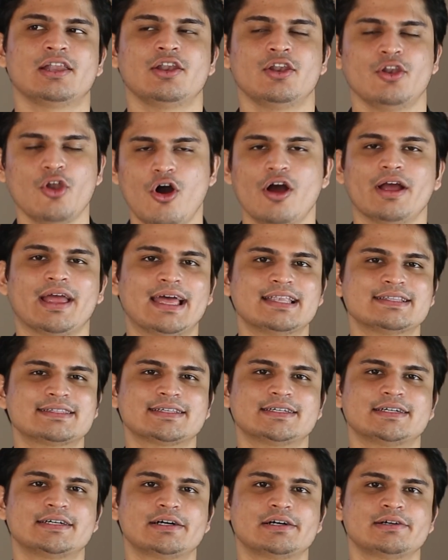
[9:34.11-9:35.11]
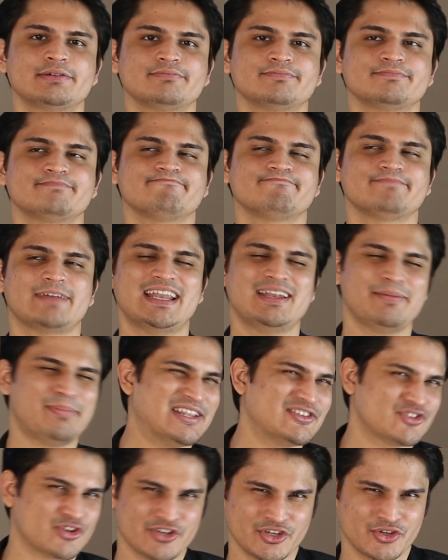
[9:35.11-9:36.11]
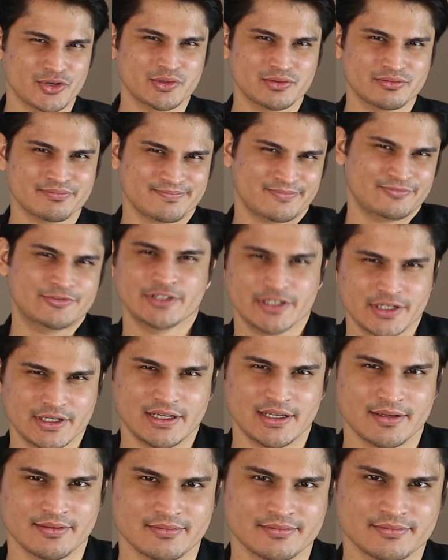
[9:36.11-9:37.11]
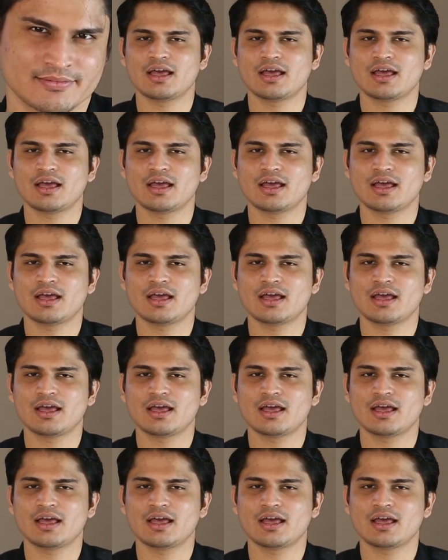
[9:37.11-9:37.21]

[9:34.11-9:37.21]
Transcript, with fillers: Long answer, it depends on you, really.